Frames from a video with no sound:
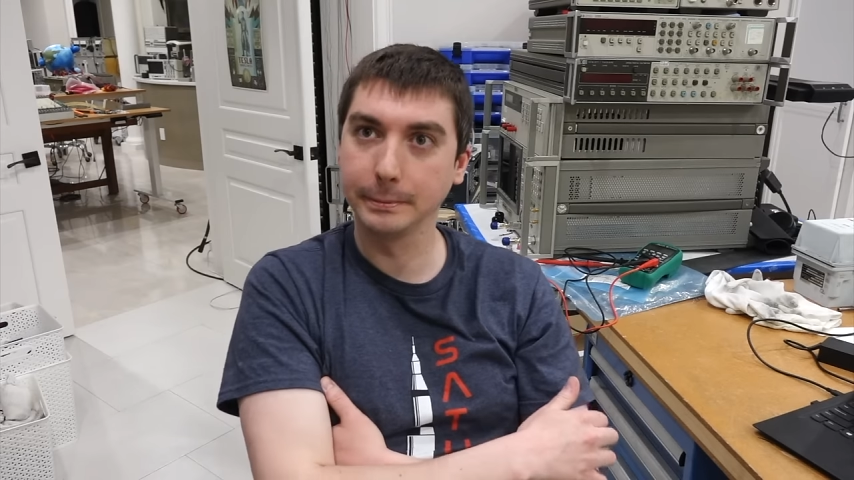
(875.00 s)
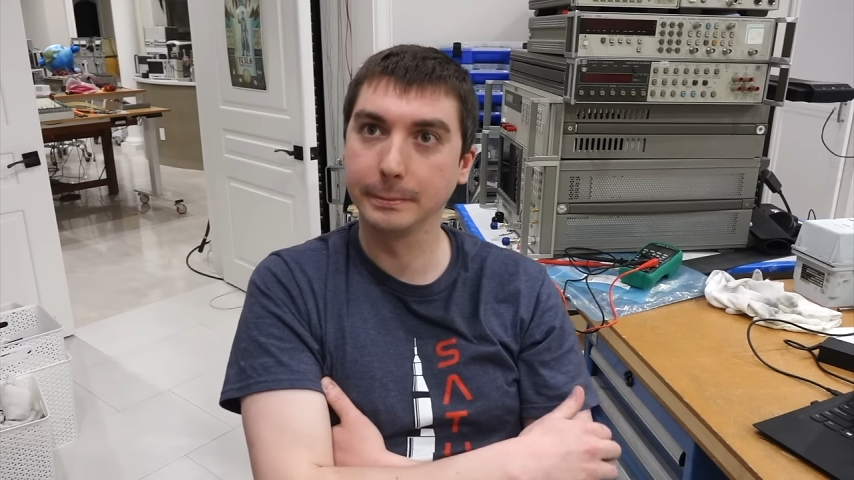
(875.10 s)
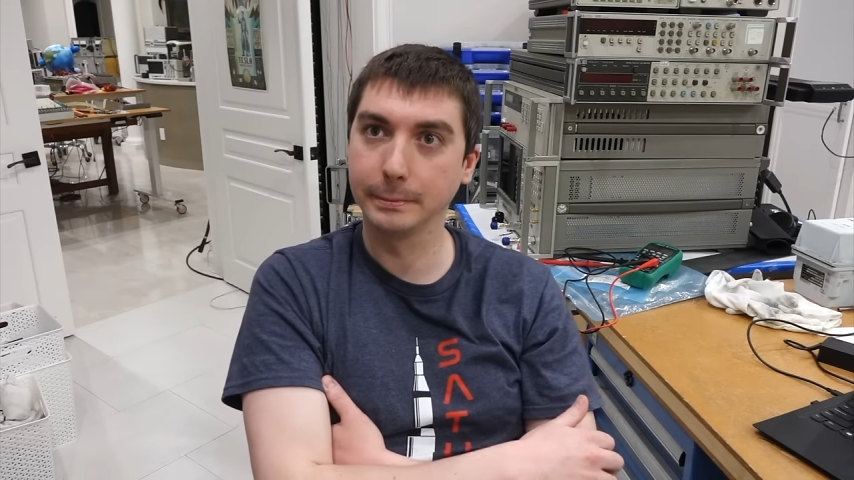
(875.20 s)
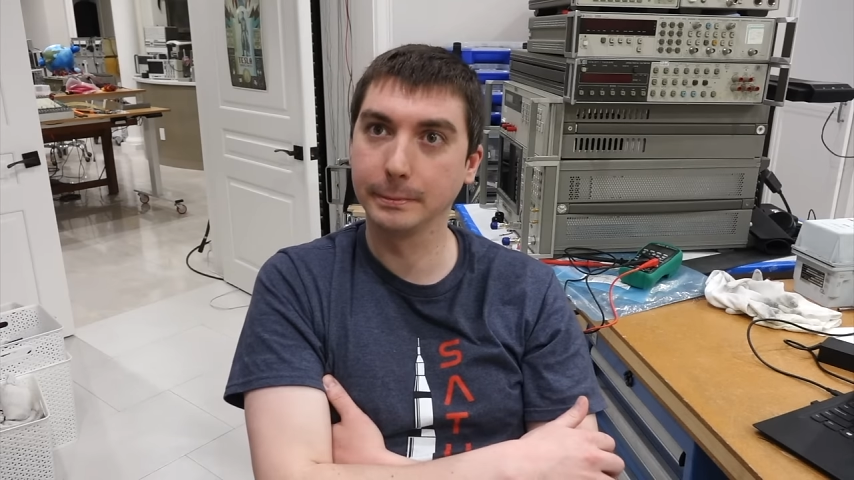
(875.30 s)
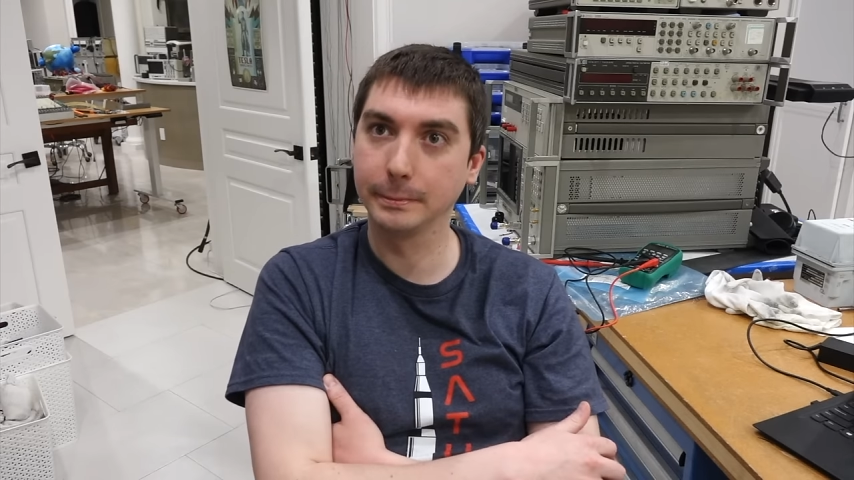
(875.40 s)

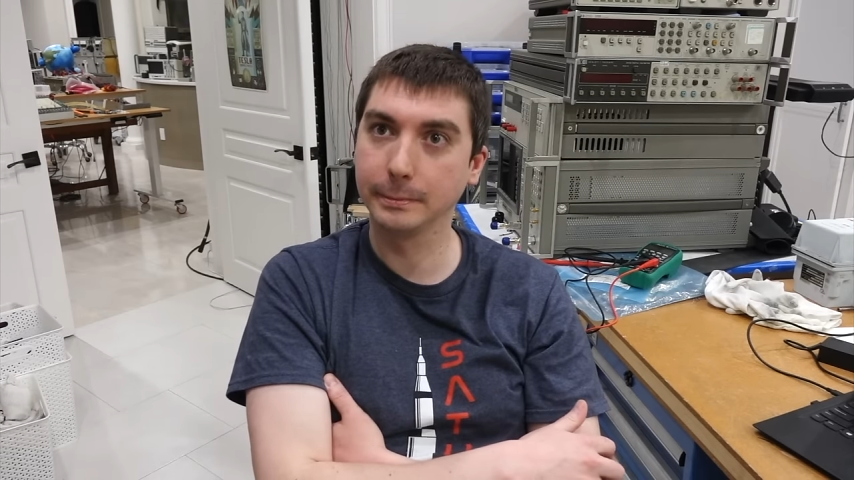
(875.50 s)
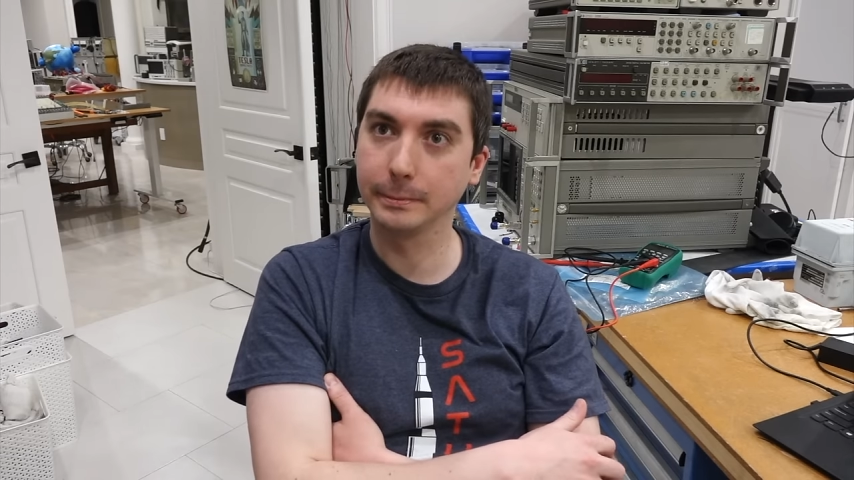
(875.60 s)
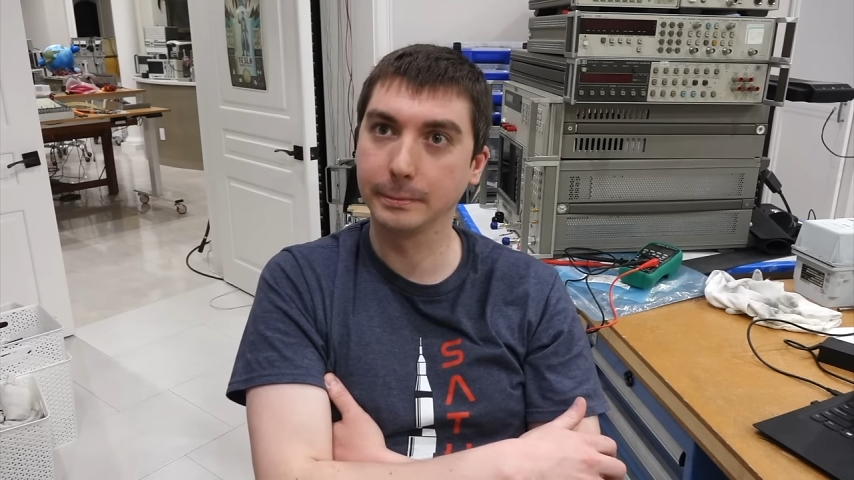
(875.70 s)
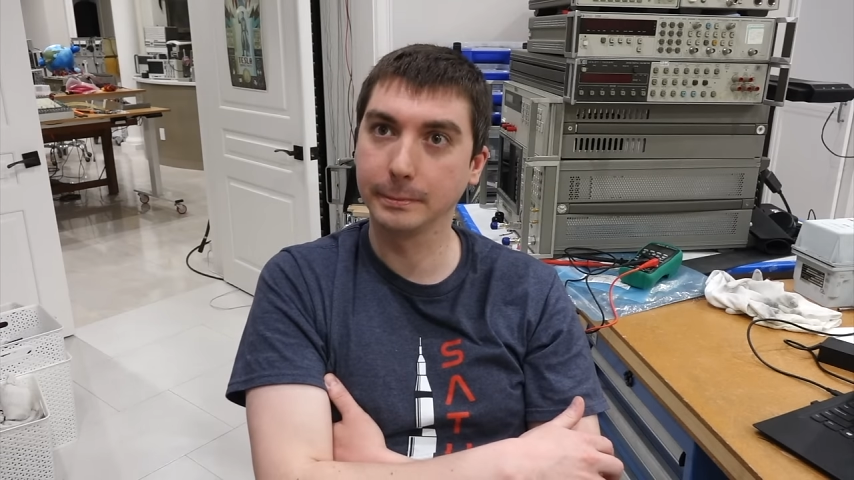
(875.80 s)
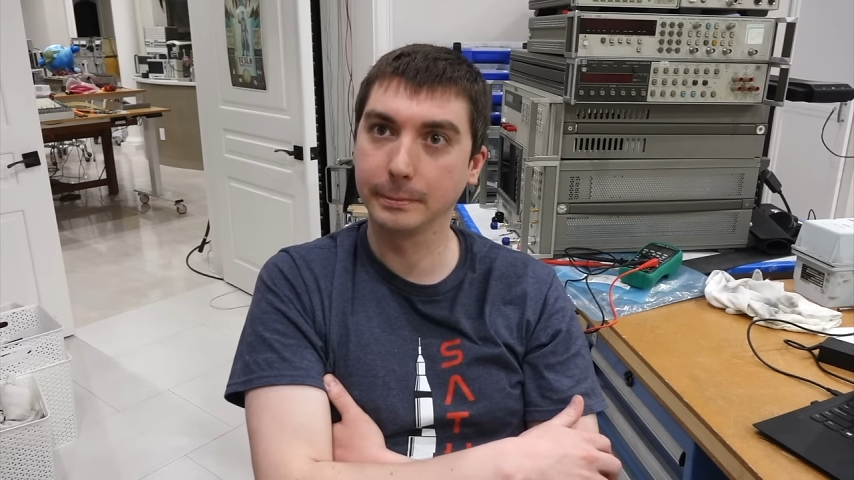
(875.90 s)
us read
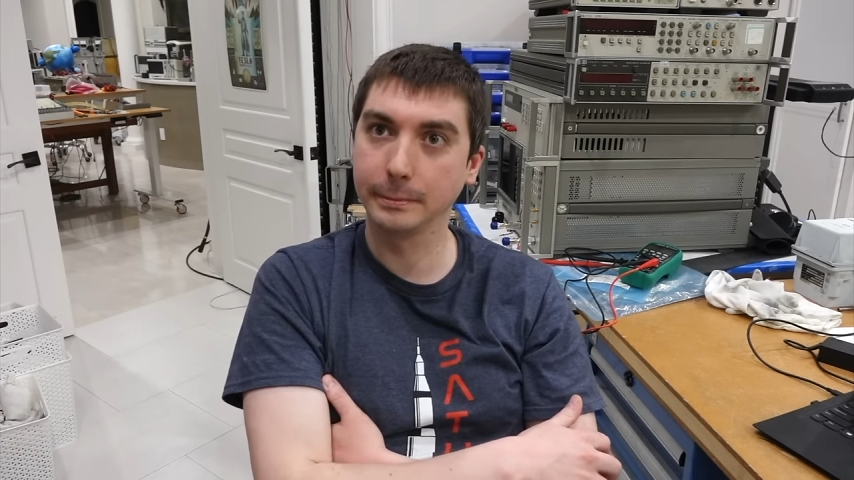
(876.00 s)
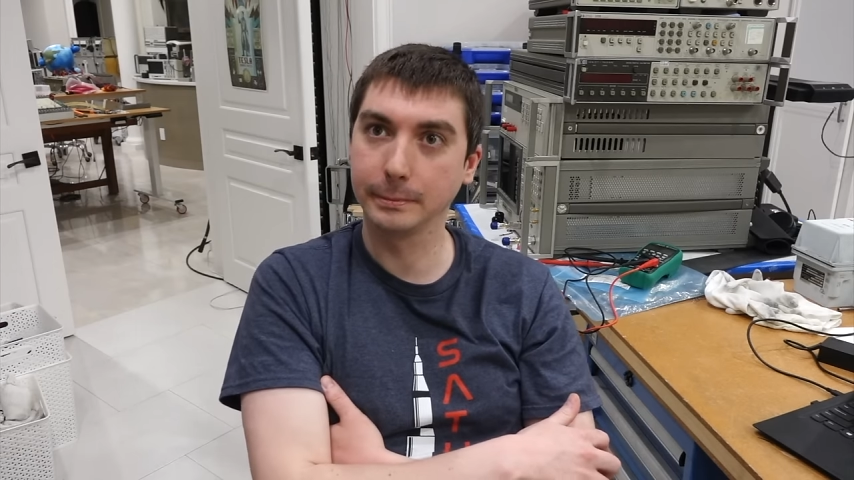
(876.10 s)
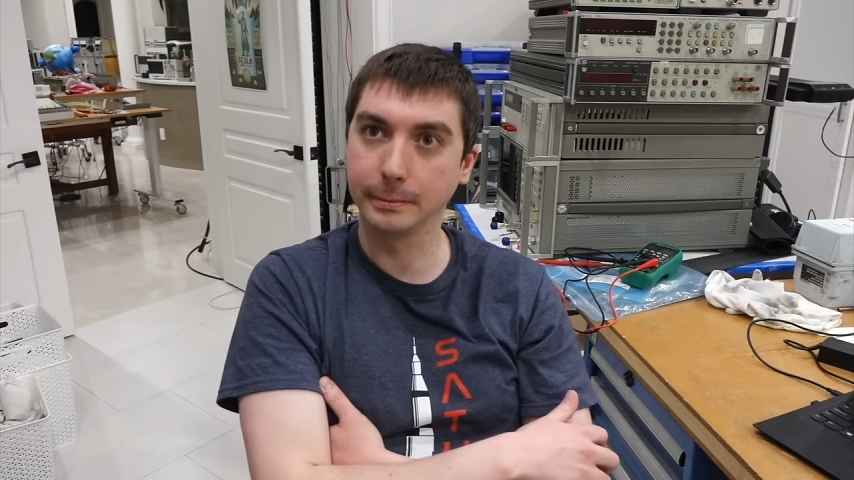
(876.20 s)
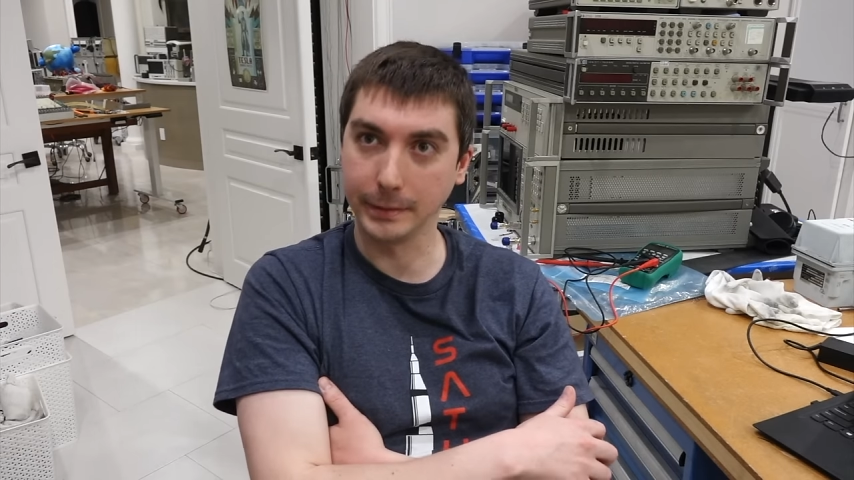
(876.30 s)
before they sold it.